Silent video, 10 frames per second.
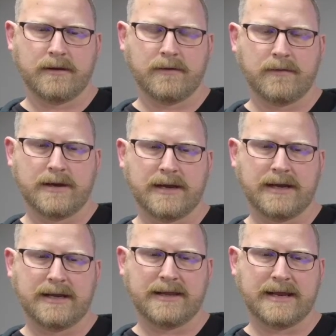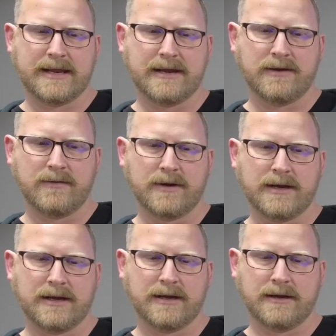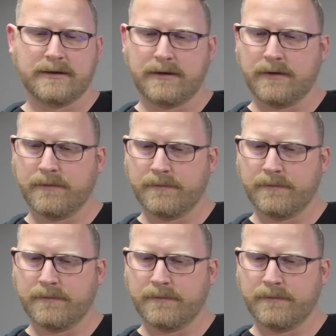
Why did that not do what I needed it to do?